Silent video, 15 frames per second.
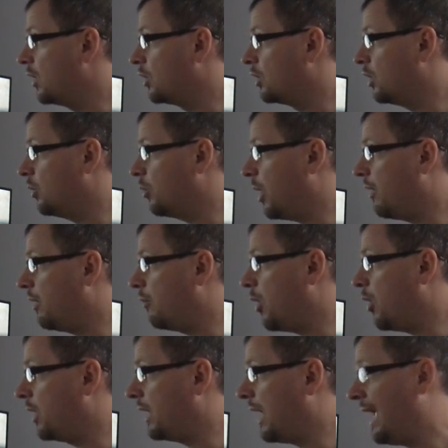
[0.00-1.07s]
Do bear in
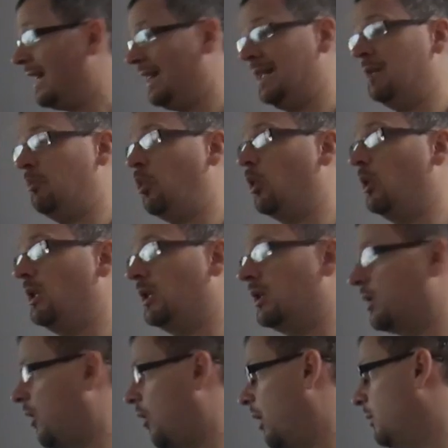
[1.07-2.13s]
mind, at this point
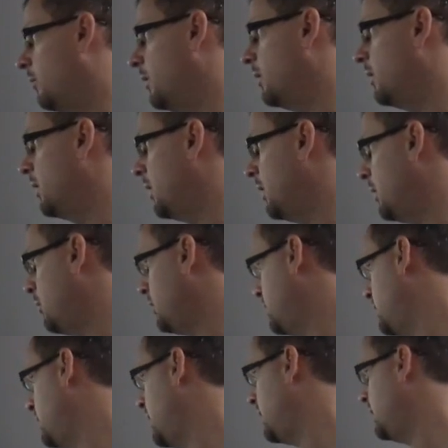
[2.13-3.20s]
in time, what's
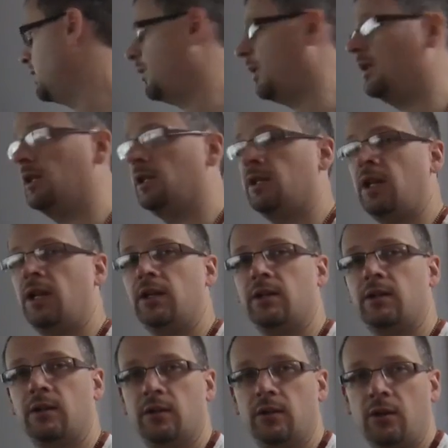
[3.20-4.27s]
the date?
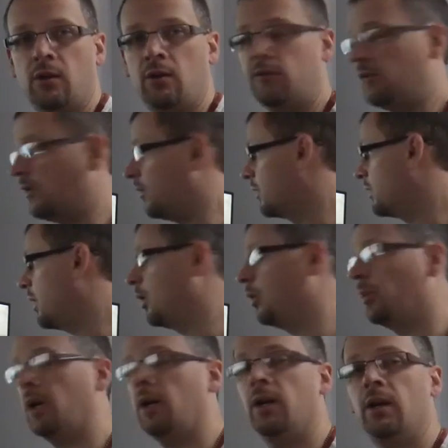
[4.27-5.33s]
26th of
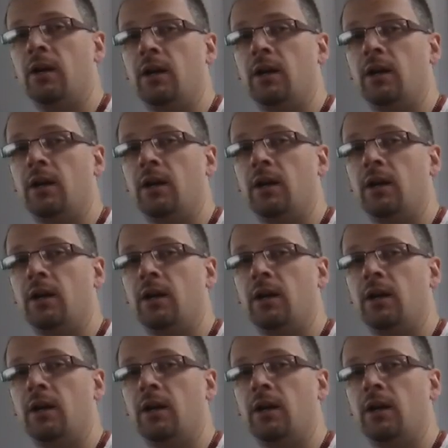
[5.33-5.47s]
October.